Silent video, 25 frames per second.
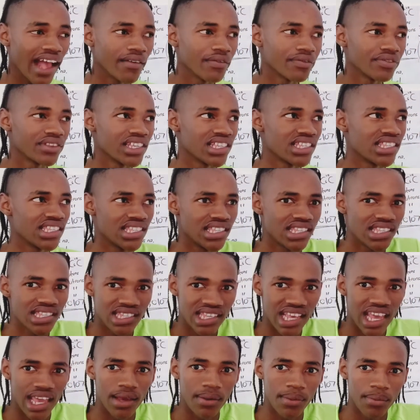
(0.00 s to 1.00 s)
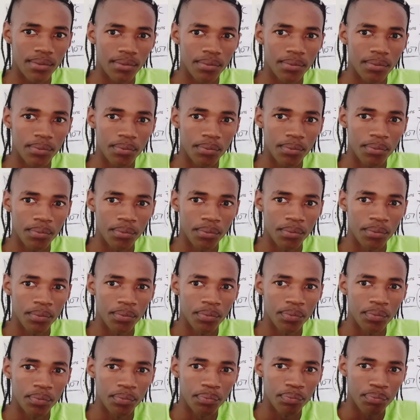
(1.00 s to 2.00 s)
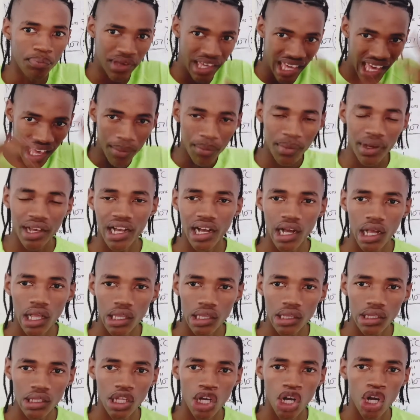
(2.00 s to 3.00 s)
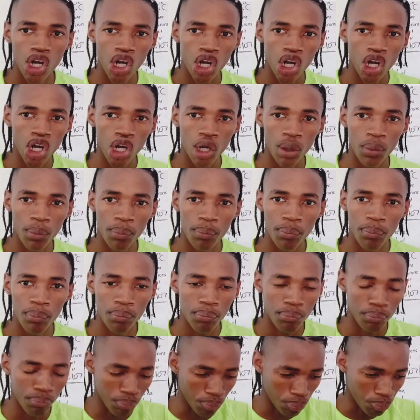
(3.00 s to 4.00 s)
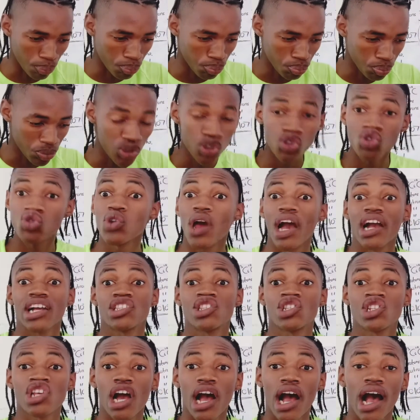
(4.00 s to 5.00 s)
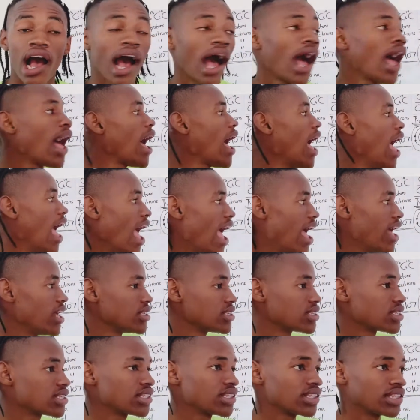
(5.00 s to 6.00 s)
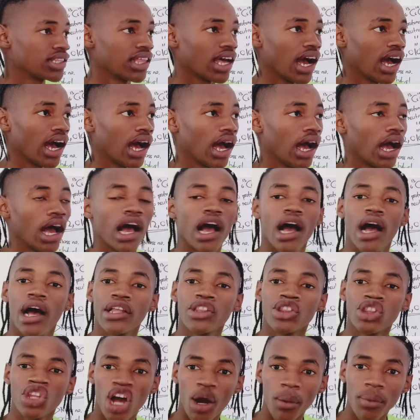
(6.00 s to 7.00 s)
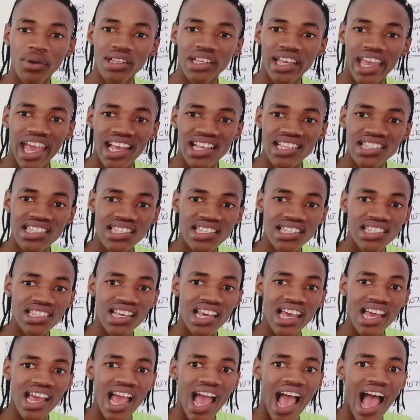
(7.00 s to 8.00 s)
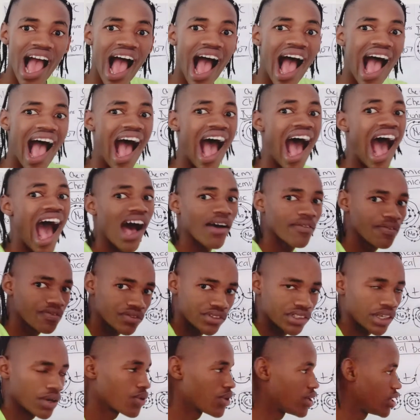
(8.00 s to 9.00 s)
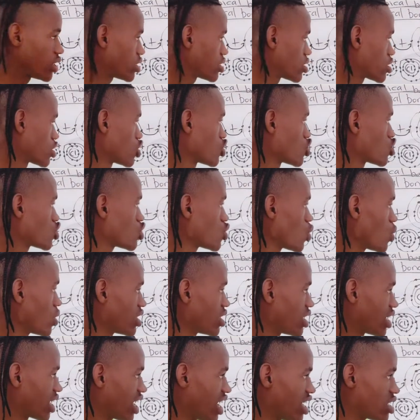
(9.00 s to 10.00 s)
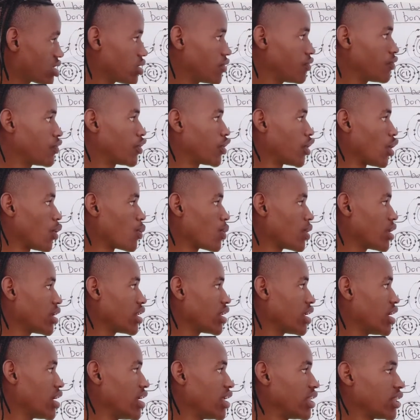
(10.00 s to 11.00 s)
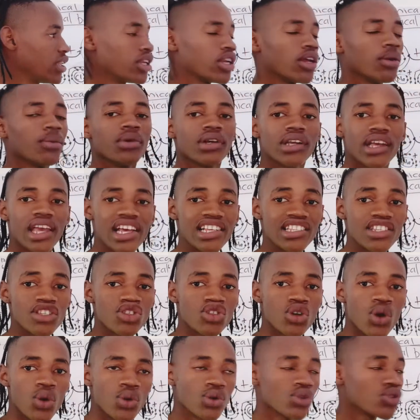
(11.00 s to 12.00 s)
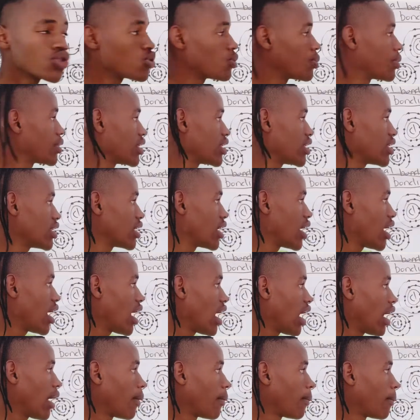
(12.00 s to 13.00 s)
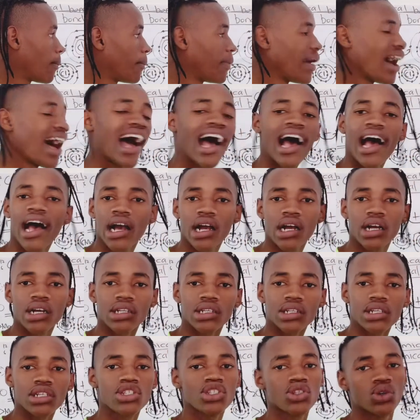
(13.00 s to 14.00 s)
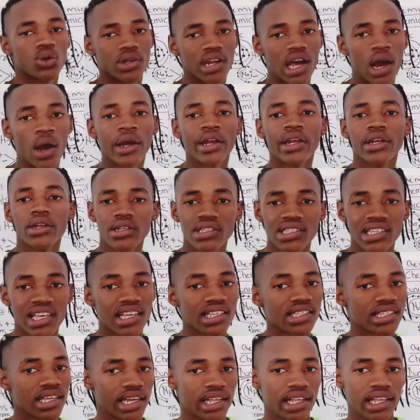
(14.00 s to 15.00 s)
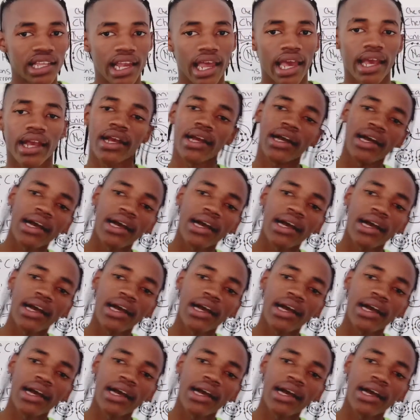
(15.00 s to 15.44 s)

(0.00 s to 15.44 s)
the same chemical structure as the noble gas after it. So in the case of chlorine, the noble gas is going to be argon. So now it looks exactly like